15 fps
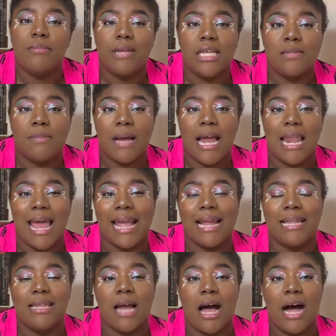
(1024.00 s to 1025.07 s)
books by like
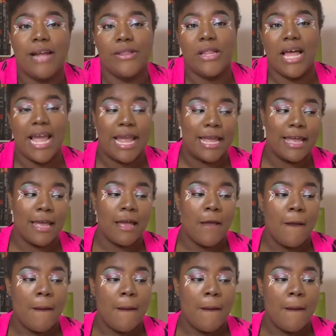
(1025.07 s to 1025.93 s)
non like